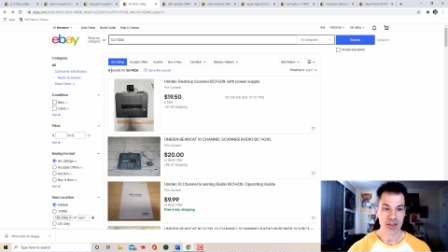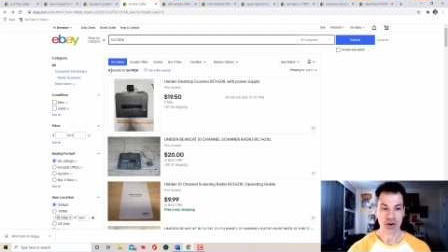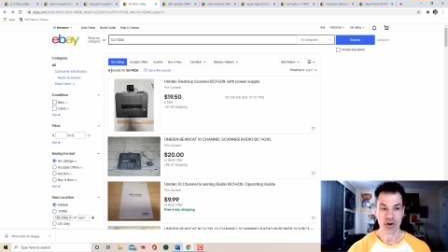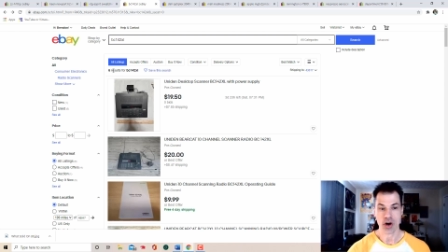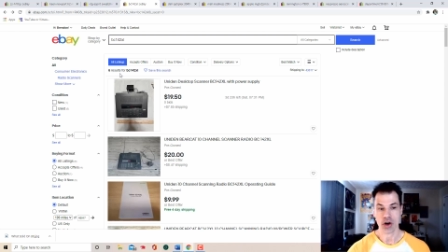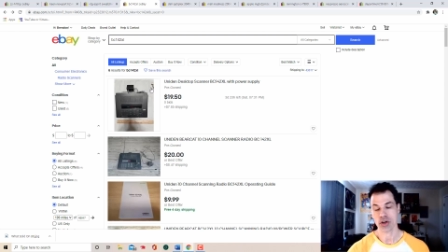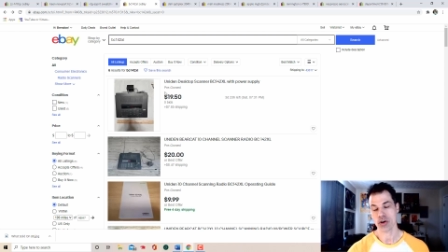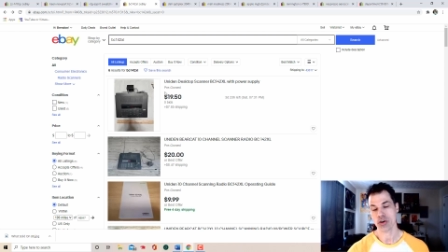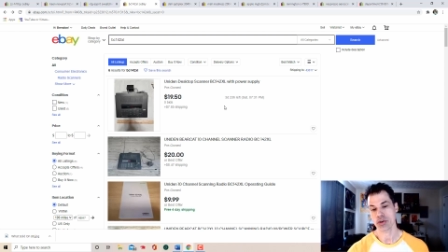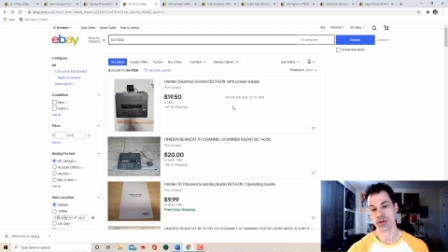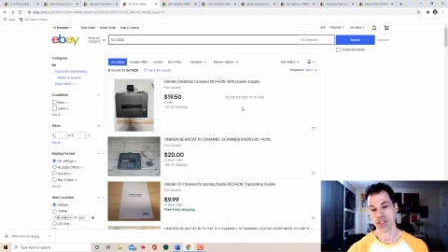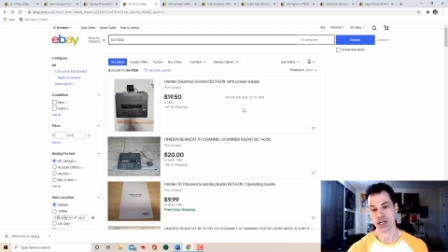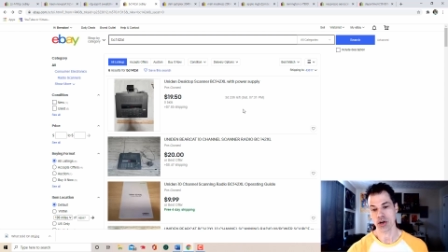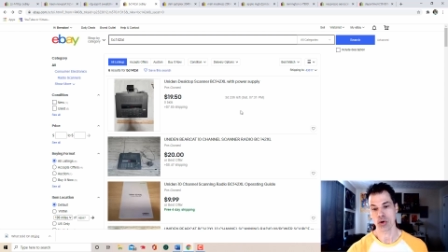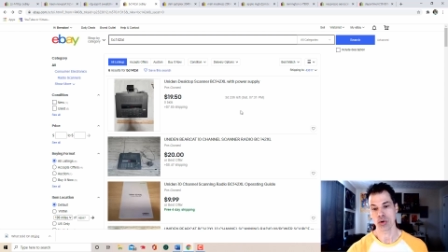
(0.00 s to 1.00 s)
There are
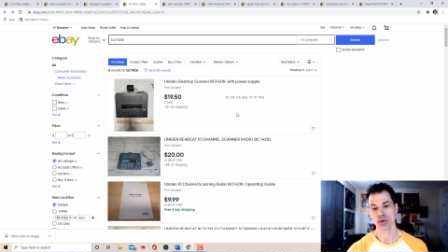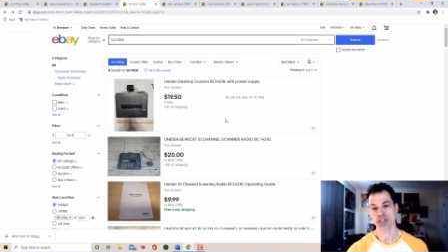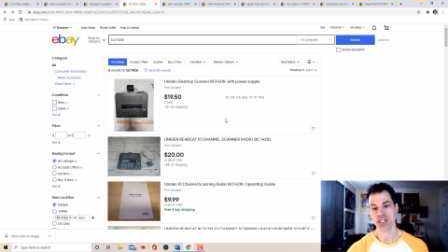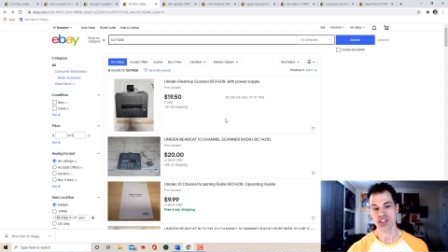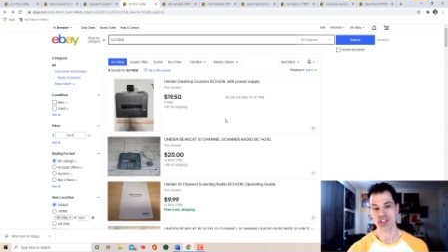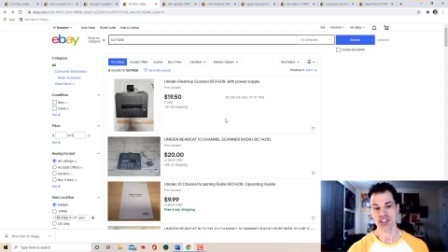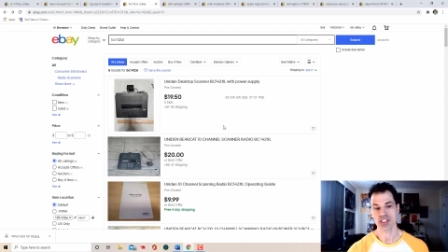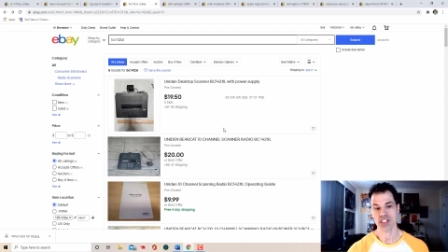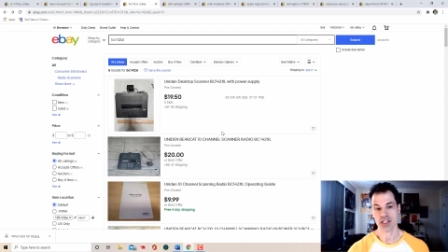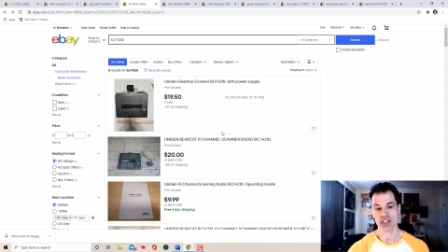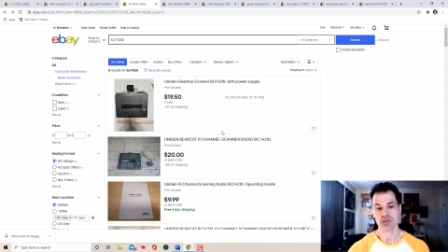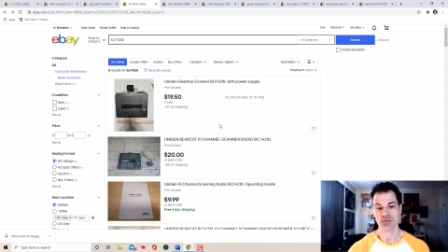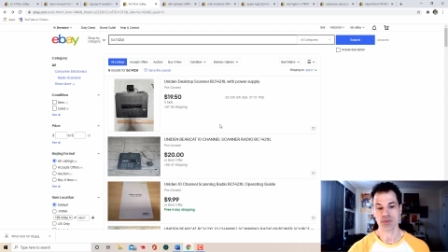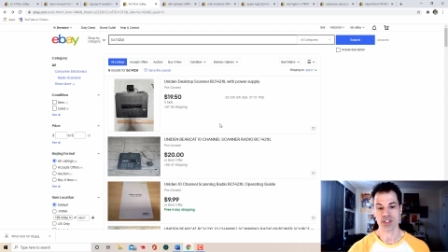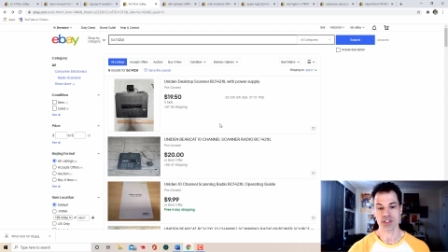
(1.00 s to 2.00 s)
currently only
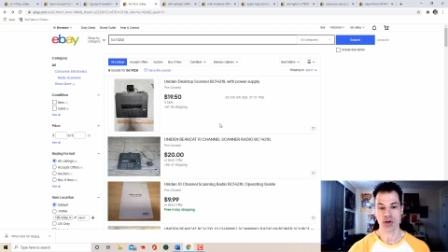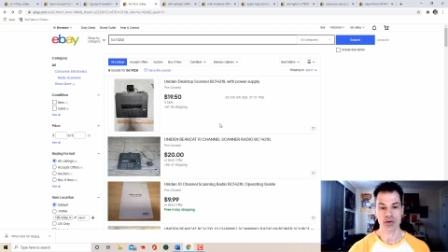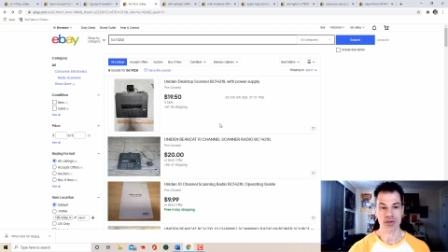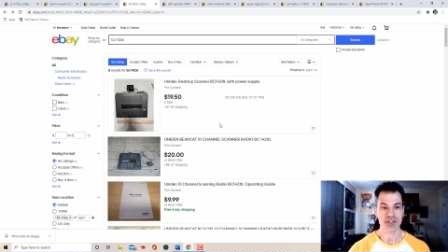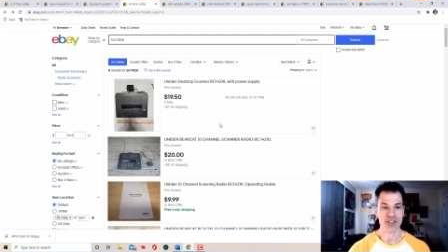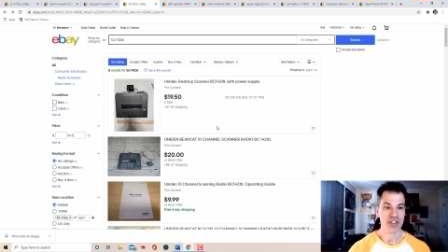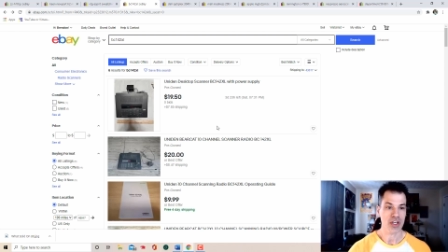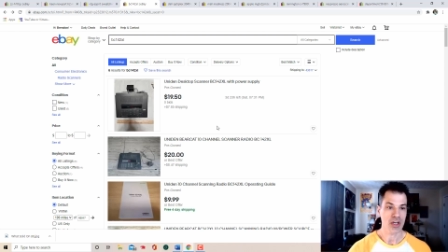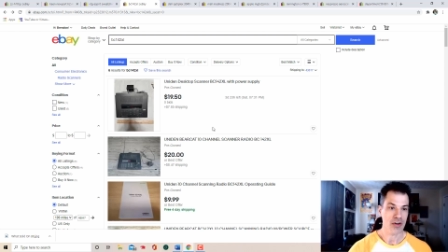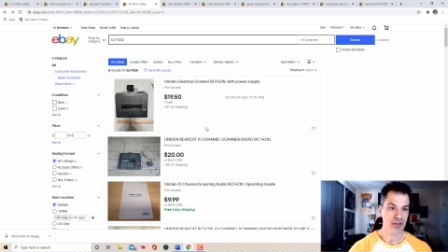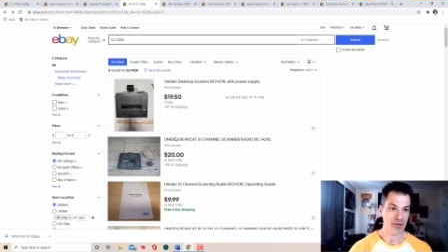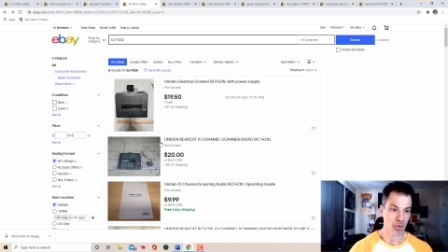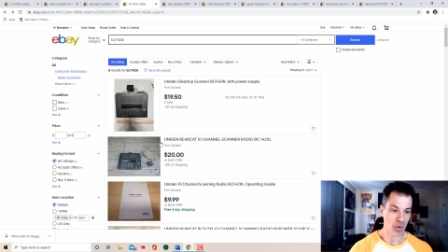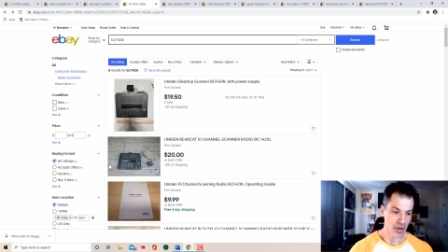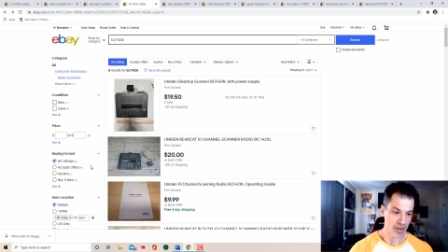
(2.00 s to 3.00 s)
six results
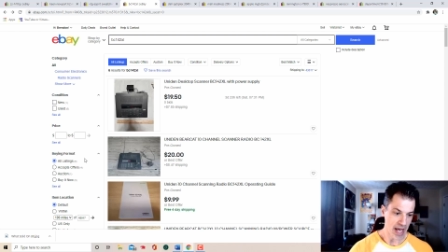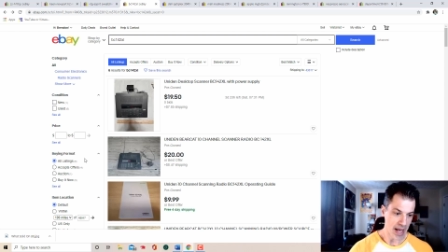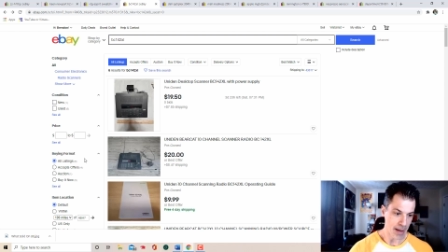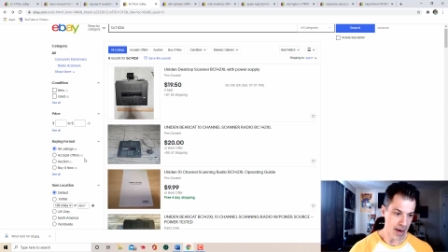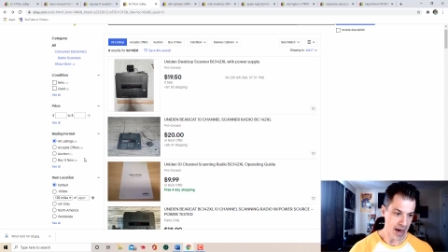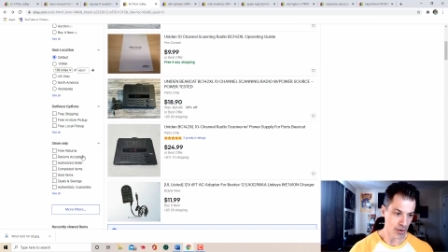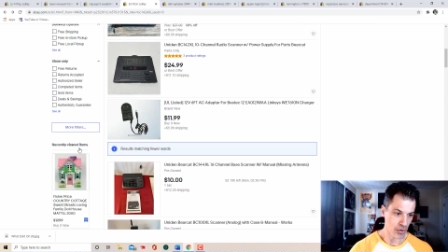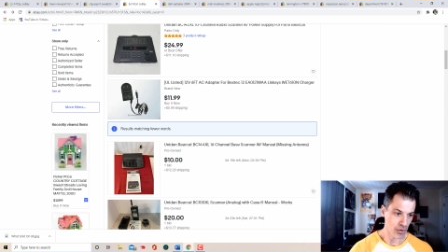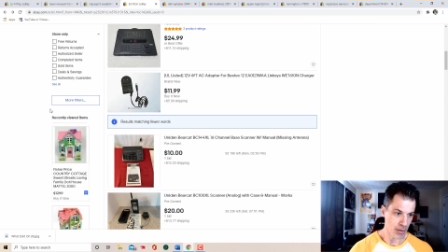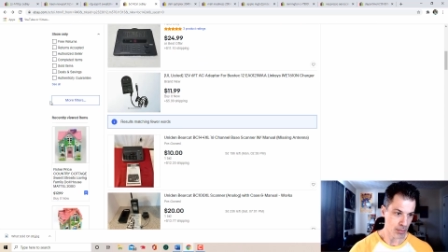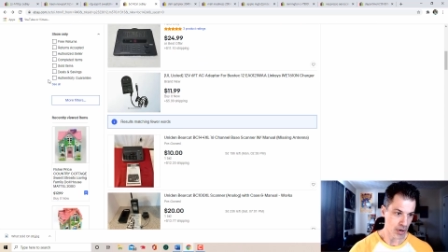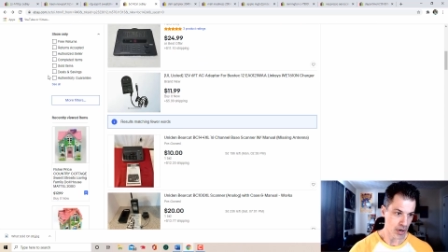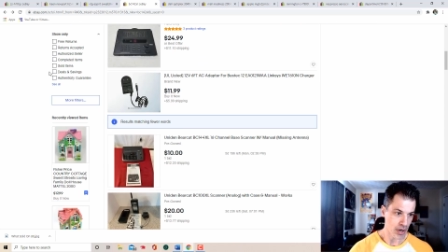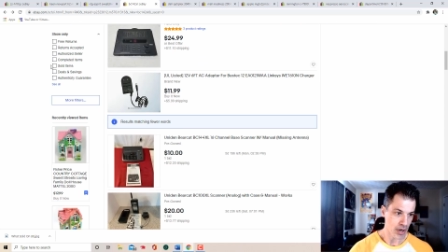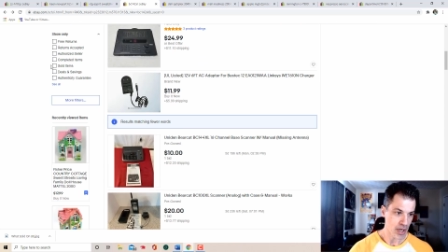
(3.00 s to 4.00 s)
for that model
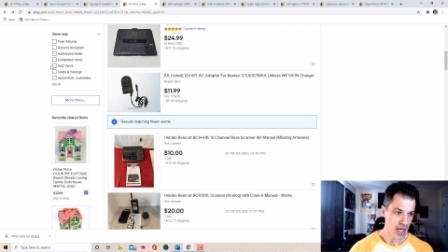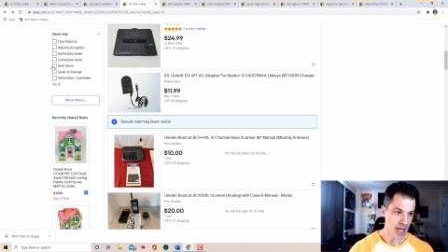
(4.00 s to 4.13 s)
number.